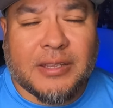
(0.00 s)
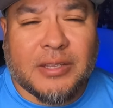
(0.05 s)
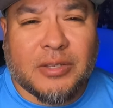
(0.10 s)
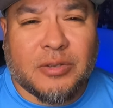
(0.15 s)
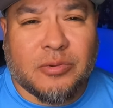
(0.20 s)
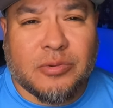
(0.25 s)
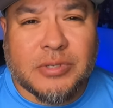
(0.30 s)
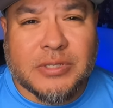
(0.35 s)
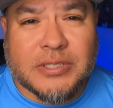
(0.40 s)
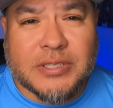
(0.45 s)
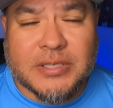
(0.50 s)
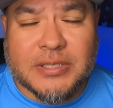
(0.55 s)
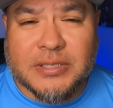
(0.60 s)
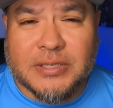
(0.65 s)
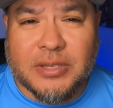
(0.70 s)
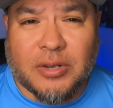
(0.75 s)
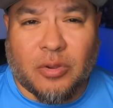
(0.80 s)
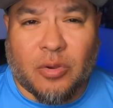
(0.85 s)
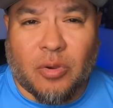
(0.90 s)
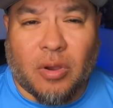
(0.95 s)
it was
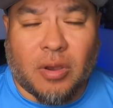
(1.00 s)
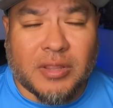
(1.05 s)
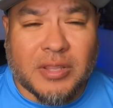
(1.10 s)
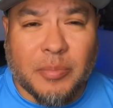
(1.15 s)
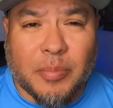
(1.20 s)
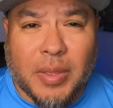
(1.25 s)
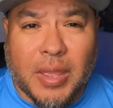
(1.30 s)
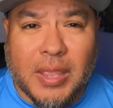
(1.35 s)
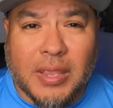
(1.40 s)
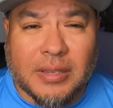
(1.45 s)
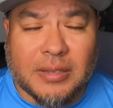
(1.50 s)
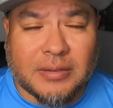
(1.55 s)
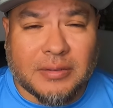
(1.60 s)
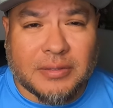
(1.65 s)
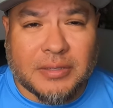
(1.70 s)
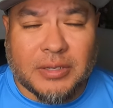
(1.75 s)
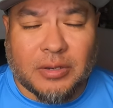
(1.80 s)
just you know on the bank.